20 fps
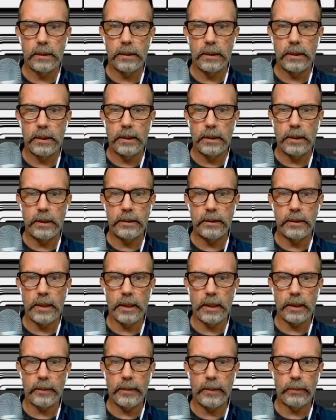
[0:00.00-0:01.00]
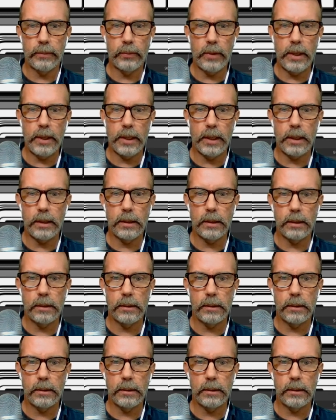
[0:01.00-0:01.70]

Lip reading: It's not going to be pretty.